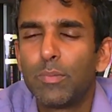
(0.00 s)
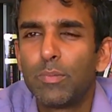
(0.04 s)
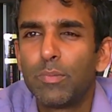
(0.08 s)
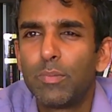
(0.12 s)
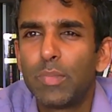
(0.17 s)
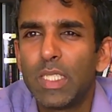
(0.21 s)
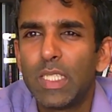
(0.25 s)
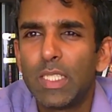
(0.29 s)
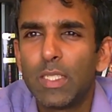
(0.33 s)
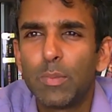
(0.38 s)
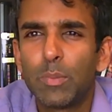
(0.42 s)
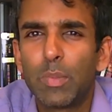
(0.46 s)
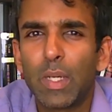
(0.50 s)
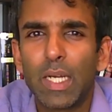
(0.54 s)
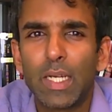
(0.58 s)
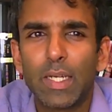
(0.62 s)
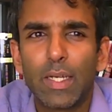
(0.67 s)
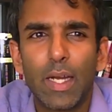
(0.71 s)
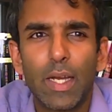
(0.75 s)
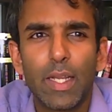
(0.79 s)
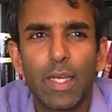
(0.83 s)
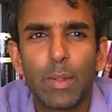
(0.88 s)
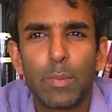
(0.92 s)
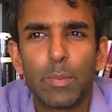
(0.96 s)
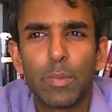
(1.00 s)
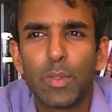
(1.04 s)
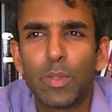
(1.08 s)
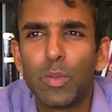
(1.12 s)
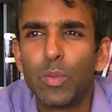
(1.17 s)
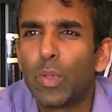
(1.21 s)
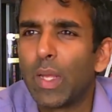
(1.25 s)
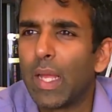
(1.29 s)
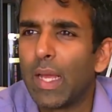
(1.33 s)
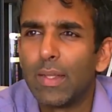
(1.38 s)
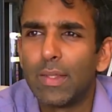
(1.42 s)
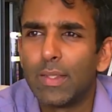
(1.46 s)
piece by a guy named
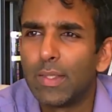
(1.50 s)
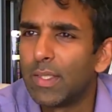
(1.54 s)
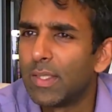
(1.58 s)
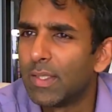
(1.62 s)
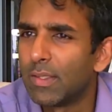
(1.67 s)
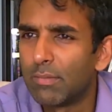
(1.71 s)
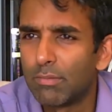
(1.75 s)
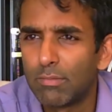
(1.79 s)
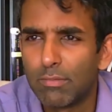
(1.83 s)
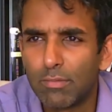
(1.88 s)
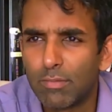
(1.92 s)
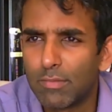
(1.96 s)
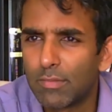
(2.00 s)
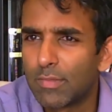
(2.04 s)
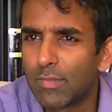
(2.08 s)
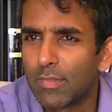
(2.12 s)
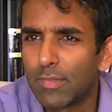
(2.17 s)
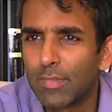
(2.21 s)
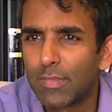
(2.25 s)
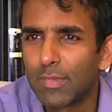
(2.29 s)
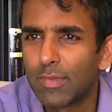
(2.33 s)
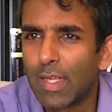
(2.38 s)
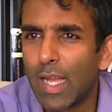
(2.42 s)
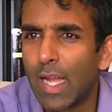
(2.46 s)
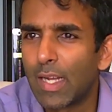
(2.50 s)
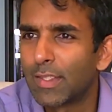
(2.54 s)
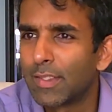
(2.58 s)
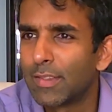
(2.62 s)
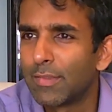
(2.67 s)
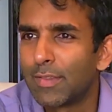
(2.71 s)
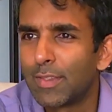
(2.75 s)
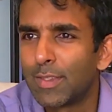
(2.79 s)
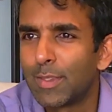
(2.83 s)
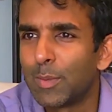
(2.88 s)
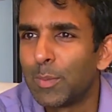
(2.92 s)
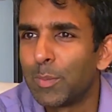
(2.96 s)
Luke Elliott,
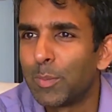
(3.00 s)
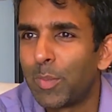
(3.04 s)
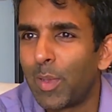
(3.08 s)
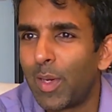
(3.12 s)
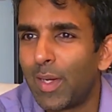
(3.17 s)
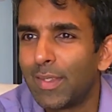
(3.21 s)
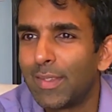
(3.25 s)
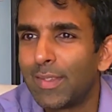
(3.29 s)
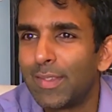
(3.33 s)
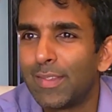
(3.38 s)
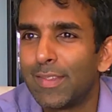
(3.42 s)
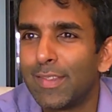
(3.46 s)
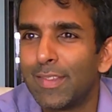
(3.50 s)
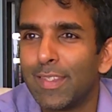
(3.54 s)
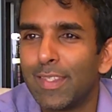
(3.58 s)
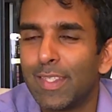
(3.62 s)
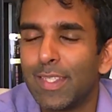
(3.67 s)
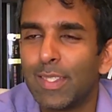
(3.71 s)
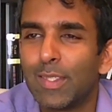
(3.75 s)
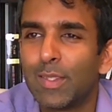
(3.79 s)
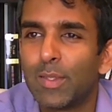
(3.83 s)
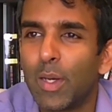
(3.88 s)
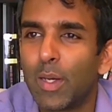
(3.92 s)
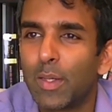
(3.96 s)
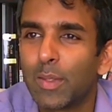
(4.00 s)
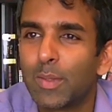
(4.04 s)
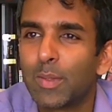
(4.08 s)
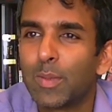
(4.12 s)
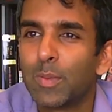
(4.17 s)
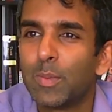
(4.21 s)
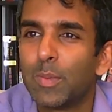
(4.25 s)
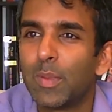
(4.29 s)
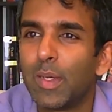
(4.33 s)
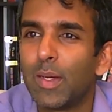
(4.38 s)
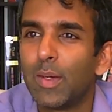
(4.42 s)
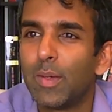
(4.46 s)
activist in Boston, and he talks
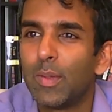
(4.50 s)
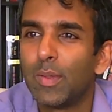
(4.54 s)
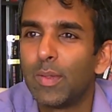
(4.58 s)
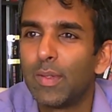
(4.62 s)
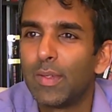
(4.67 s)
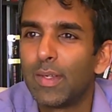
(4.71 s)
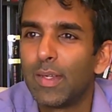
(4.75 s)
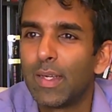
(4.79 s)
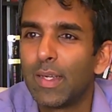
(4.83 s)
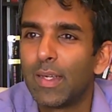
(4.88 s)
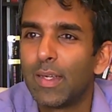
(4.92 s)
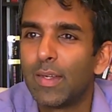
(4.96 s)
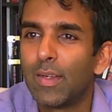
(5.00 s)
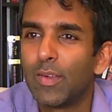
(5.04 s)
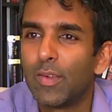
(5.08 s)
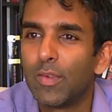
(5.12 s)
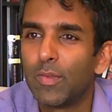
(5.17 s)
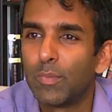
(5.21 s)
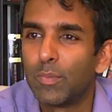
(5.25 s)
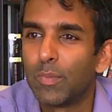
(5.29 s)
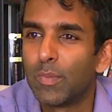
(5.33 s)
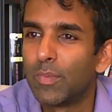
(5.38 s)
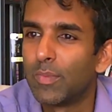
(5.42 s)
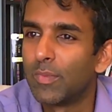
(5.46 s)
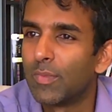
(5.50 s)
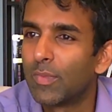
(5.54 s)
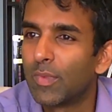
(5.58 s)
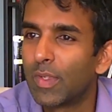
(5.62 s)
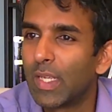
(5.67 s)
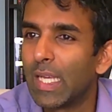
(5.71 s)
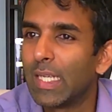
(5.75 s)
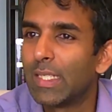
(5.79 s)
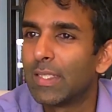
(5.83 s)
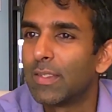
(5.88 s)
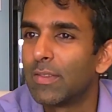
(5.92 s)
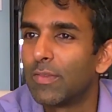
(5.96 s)
about a
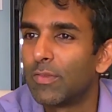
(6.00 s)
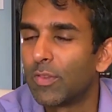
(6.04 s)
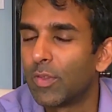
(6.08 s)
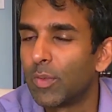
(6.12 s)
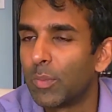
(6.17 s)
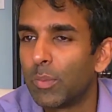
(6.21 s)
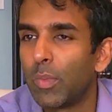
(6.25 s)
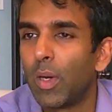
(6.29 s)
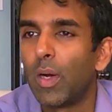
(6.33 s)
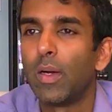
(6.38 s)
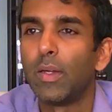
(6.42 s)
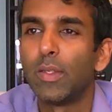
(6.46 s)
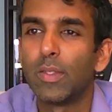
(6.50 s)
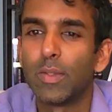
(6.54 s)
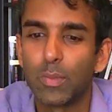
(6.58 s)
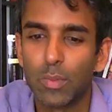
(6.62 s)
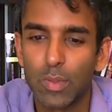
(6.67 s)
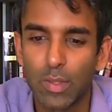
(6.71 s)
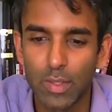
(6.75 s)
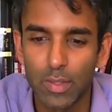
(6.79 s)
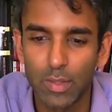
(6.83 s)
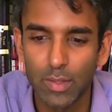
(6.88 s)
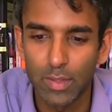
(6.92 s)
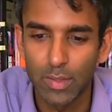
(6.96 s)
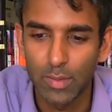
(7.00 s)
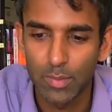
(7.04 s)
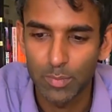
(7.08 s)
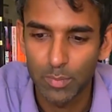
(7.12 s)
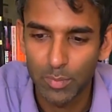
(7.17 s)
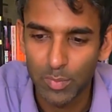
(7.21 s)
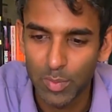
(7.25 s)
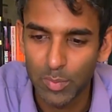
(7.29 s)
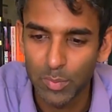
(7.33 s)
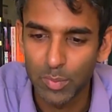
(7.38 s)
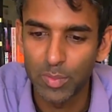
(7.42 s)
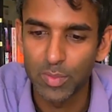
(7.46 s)
case in Vermont where they
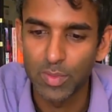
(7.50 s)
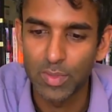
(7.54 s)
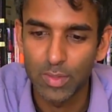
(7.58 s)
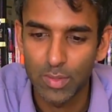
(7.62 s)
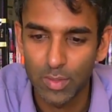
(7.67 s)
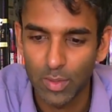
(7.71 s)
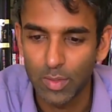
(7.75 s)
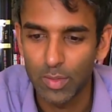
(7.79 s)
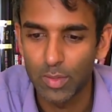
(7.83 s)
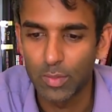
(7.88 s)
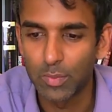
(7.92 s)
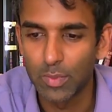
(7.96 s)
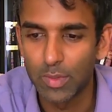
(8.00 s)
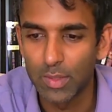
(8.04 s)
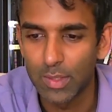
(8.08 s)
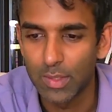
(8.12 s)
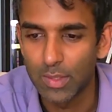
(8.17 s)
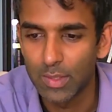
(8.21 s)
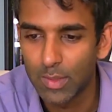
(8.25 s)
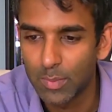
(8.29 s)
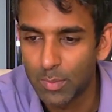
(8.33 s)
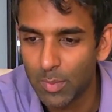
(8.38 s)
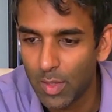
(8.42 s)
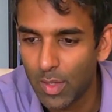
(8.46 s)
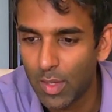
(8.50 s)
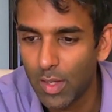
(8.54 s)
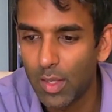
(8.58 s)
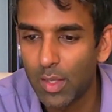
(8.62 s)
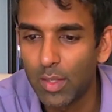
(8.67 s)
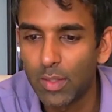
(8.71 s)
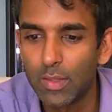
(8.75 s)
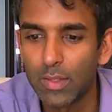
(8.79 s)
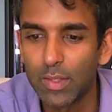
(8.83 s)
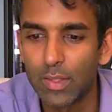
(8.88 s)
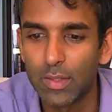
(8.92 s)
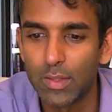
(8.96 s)
people started really
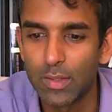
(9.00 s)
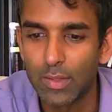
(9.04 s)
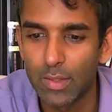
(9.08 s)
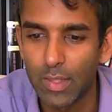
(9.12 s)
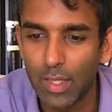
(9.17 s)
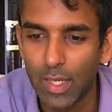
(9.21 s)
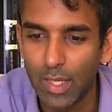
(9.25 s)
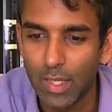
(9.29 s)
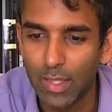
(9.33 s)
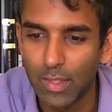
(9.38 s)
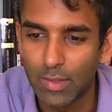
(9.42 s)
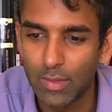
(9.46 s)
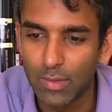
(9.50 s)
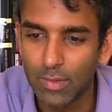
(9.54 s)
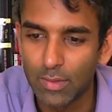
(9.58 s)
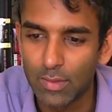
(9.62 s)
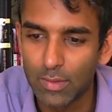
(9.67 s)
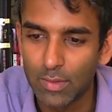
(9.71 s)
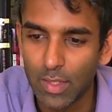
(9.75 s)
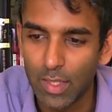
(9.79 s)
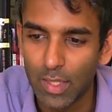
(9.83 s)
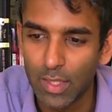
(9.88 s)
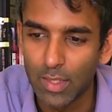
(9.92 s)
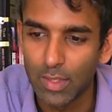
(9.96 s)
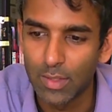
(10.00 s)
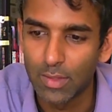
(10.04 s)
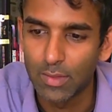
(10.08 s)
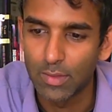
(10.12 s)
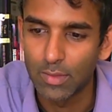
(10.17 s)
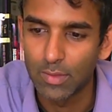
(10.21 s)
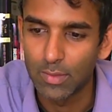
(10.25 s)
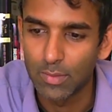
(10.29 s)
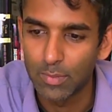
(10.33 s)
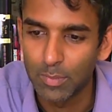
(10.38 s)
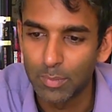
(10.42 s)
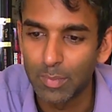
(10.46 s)
small and and
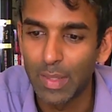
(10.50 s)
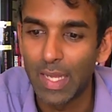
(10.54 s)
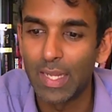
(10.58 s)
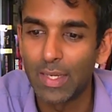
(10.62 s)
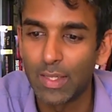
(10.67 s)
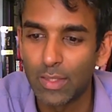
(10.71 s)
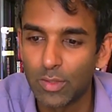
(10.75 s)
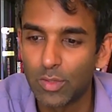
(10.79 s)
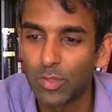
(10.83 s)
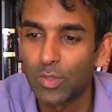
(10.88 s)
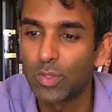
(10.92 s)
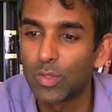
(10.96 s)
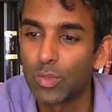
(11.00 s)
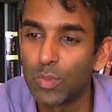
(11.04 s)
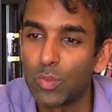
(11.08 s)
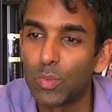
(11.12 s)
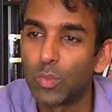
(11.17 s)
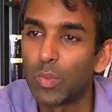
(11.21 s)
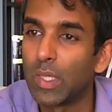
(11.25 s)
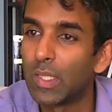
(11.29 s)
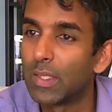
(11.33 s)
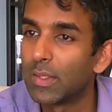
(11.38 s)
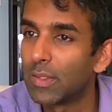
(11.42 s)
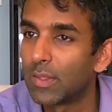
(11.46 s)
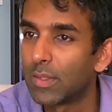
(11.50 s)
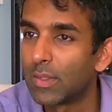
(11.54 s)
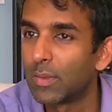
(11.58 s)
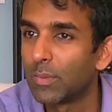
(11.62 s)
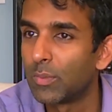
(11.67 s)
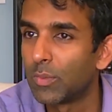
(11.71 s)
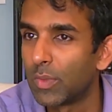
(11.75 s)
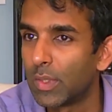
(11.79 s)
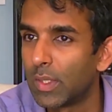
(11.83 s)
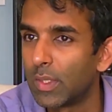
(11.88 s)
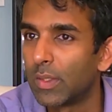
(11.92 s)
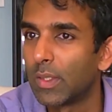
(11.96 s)
and managed to win some
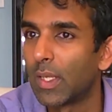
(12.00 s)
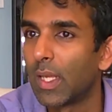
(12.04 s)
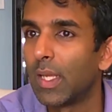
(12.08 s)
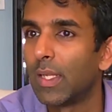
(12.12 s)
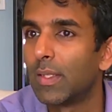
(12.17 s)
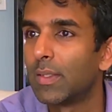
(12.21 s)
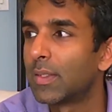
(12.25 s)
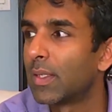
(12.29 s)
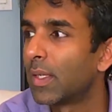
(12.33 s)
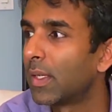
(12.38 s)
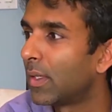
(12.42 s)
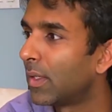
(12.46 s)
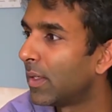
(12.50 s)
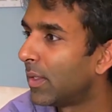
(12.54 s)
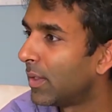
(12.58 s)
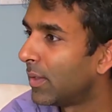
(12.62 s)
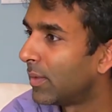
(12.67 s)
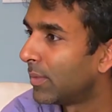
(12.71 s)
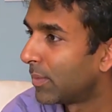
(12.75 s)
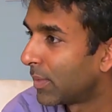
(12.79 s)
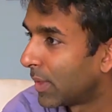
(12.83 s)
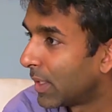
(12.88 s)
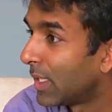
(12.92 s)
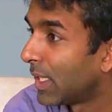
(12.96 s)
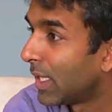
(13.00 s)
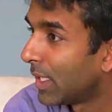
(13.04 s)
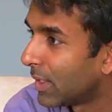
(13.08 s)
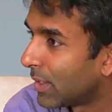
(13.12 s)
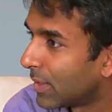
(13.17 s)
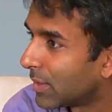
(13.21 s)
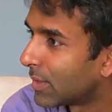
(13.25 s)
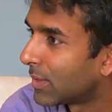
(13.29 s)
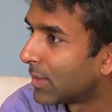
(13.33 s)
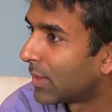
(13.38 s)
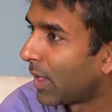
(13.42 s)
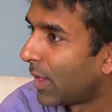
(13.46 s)
real gains, like a
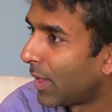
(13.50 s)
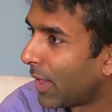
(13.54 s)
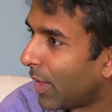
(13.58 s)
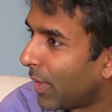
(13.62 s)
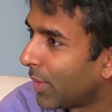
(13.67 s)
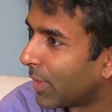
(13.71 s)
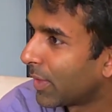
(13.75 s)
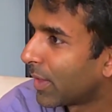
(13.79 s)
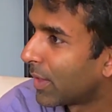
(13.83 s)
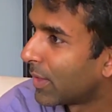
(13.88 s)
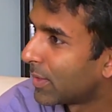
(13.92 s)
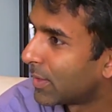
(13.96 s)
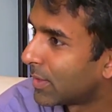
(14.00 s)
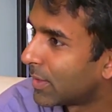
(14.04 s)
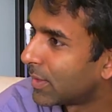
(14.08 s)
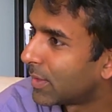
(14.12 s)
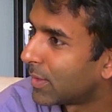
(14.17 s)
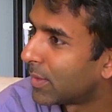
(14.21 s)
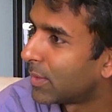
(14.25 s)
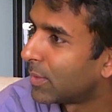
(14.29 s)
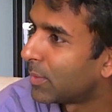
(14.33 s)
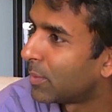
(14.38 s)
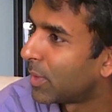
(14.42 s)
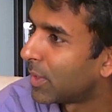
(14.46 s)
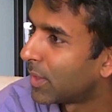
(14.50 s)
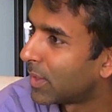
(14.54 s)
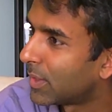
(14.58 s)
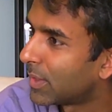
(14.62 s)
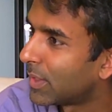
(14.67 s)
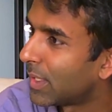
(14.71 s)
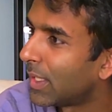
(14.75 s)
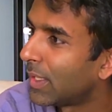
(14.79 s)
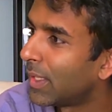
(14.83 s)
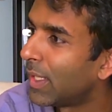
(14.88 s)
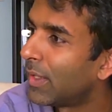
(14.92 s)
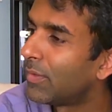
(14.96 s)
Canadian style healthcare system on the
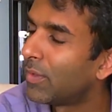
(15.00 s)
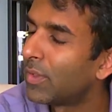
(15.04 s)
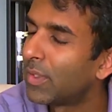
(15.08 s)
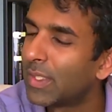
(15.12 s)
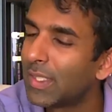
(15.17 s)
state level.